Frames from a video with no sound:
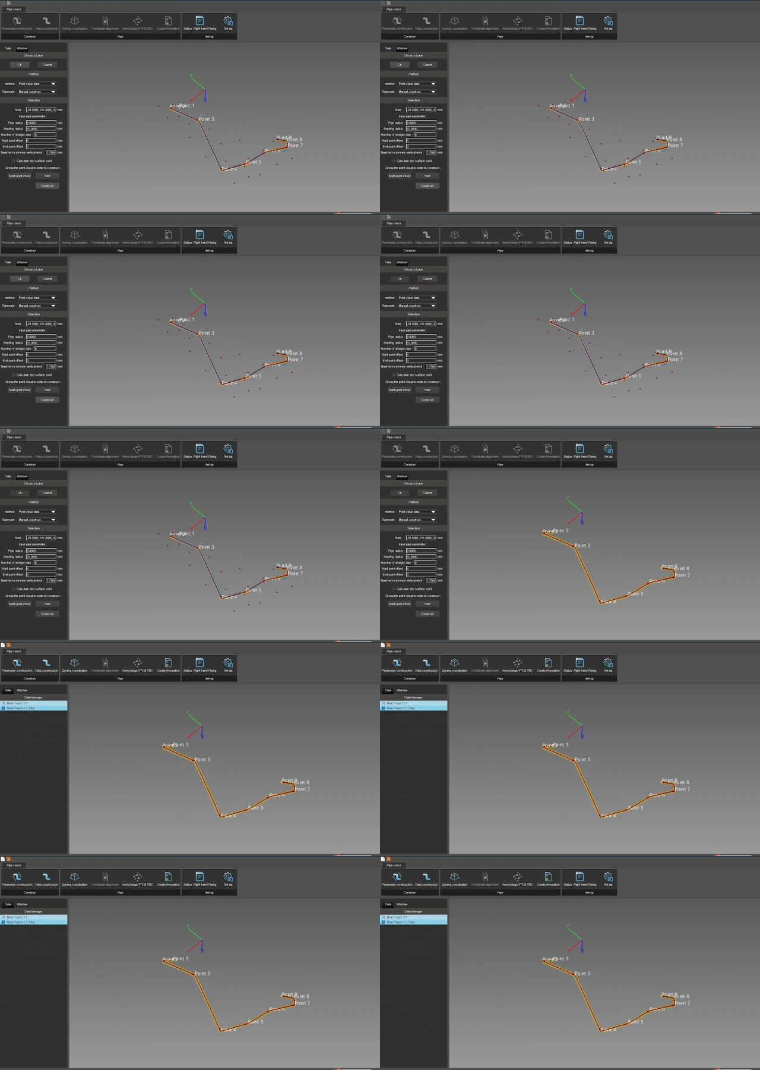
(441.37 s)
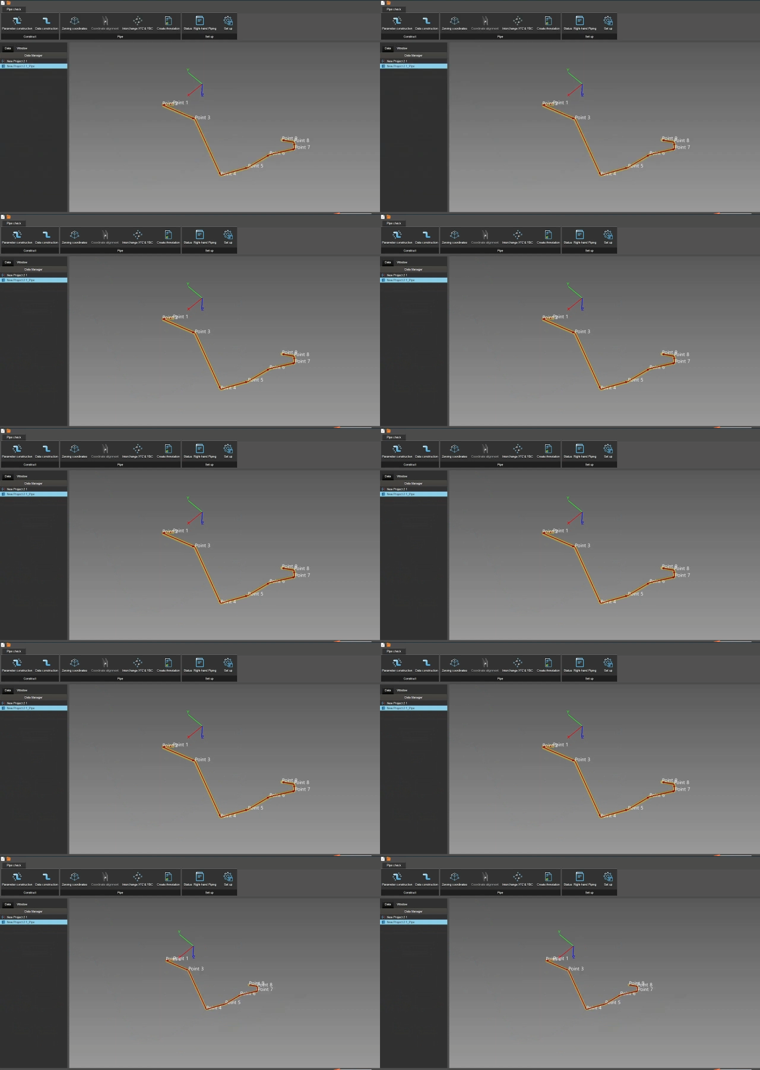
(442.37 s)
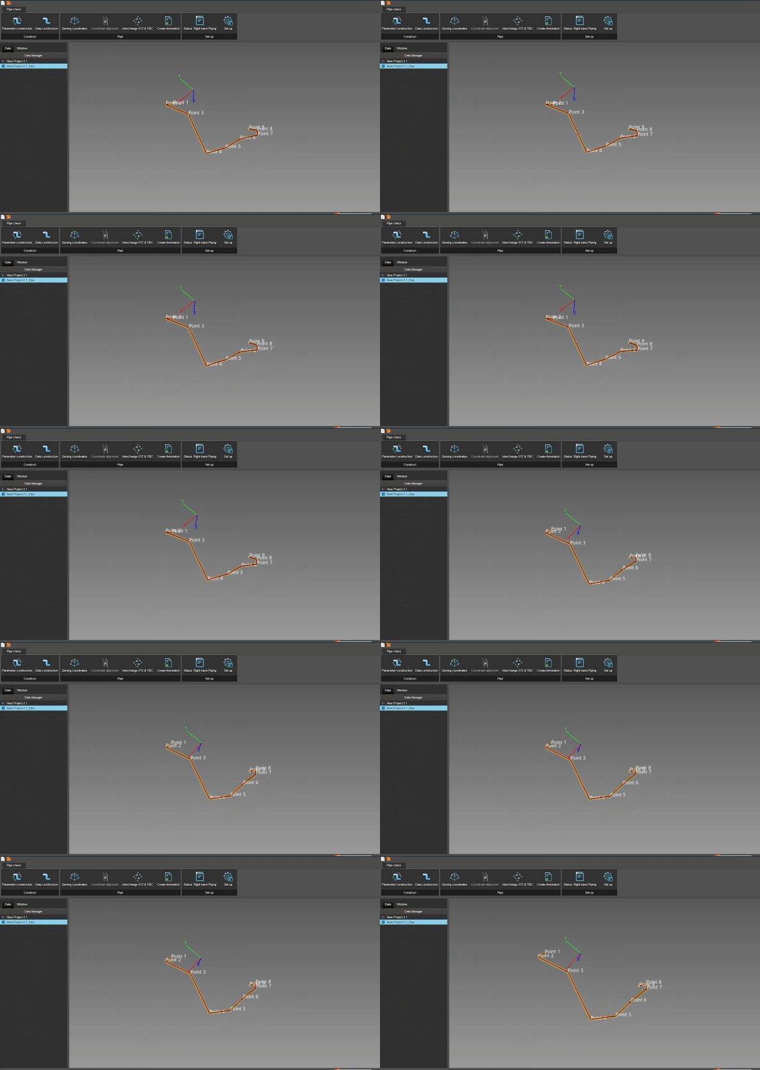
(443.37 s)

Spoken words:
Nobody's mouth can be seen.